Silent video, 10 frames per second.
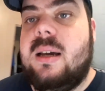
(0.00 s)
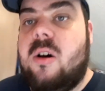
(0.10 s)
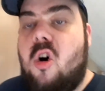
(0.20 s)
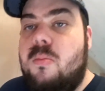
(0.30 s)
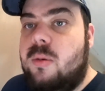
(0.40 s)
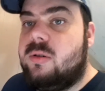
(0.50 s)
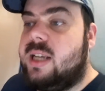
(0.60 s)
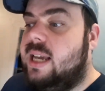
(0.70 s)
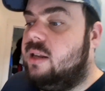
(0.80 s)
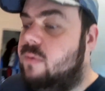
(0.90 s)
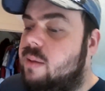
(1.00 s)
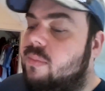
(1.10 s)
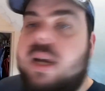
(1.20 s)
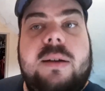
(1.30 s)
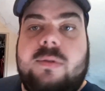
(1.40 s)
Almost getting the win,
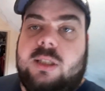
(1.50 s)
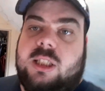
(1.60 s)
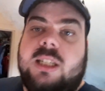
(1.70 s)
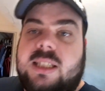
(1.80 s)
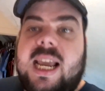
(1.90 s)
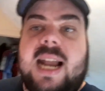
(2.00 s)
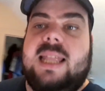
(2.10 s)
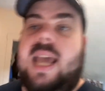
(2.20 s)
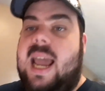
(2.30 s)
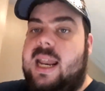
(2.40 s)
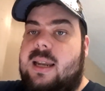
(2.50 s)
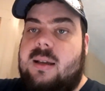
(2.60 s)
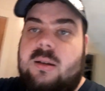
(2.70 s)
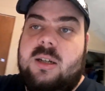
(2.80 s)
but it was Shinsuke at the end.